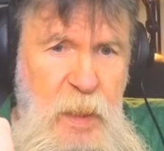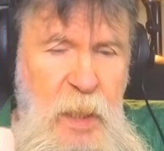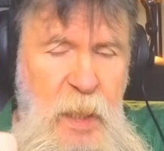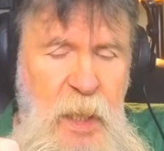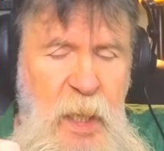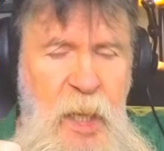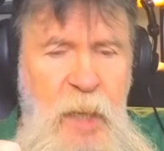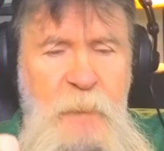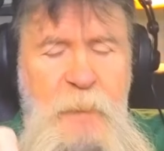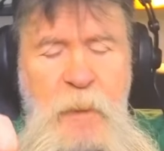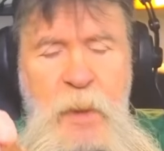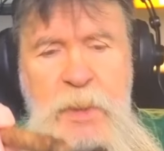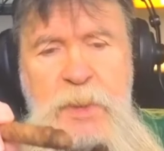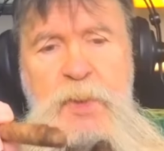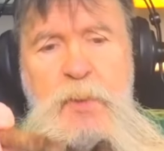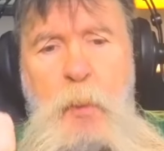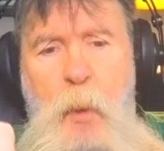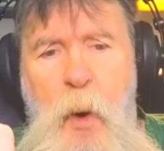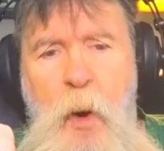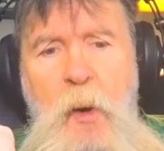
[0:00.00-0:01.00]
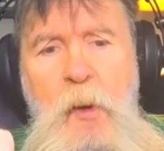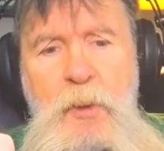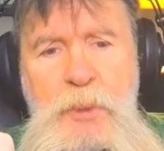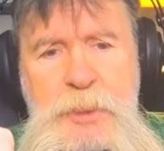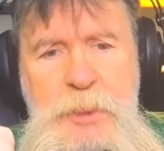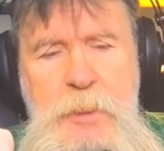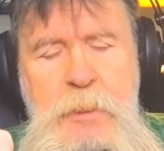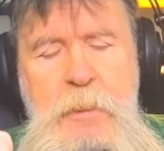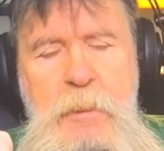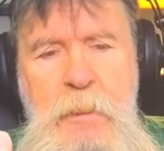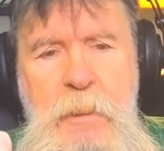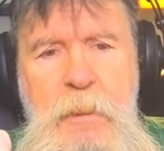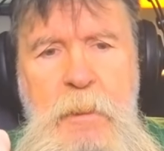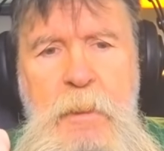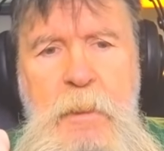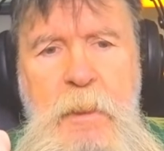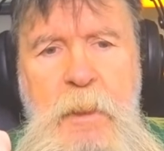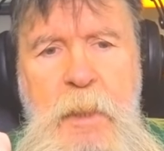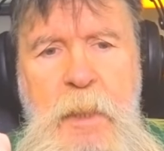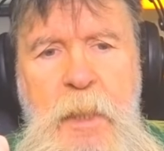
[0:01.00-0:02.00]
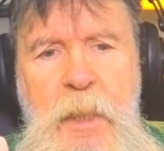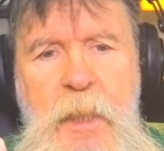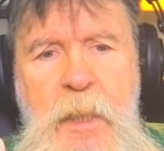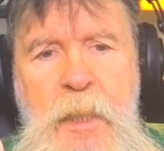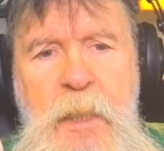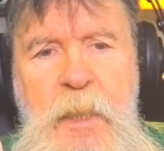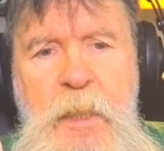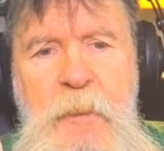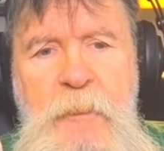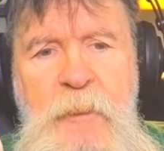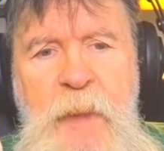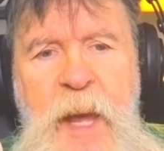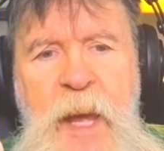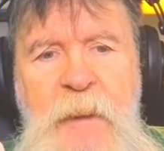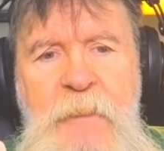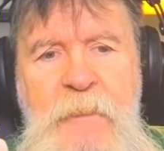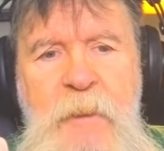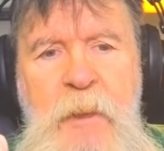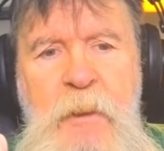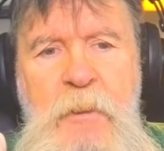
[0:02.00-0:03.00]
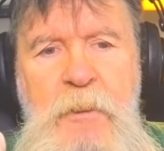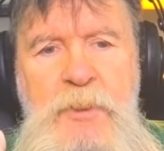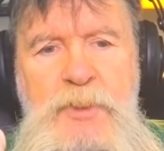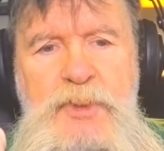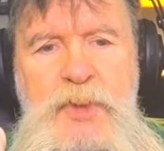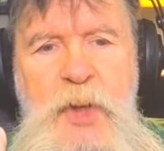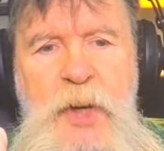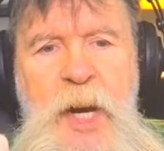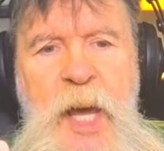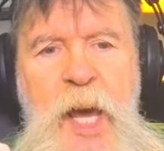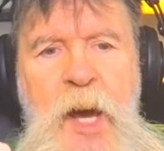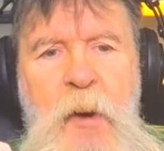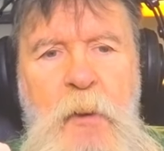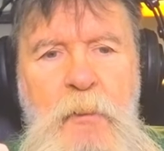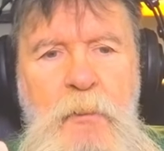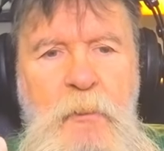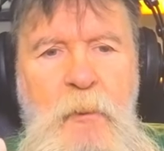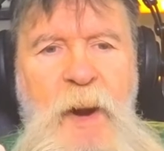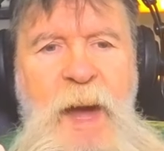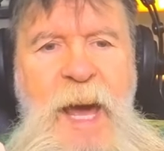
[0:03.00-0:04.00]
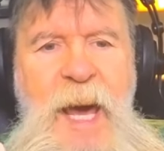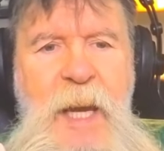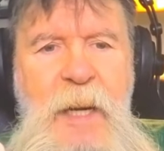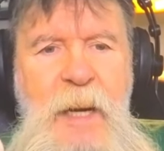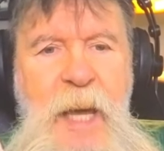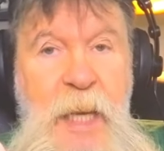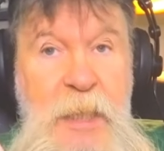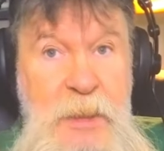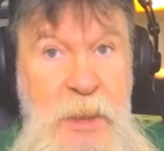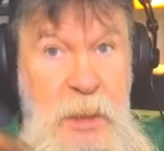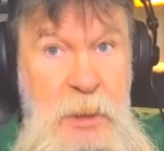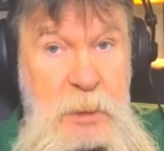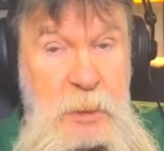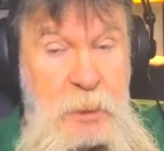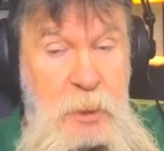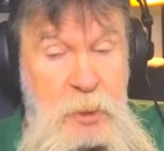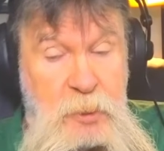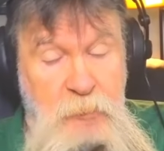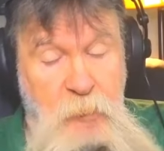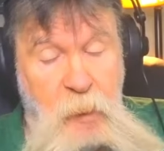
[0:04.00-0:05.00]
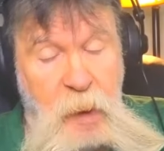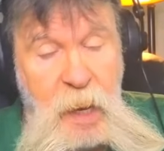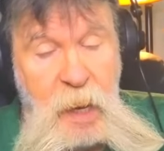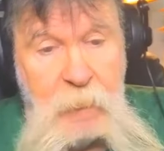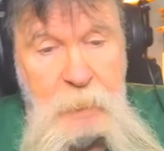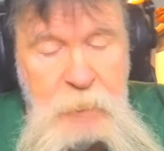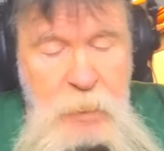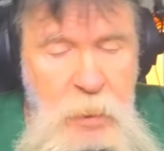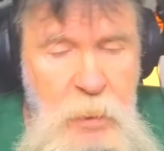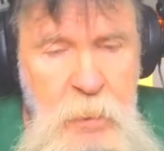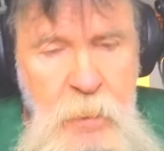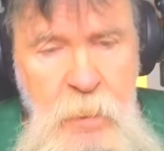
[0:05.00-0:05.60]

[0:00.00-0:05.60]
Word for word: If it's worse than the Janelle Grant as it's described,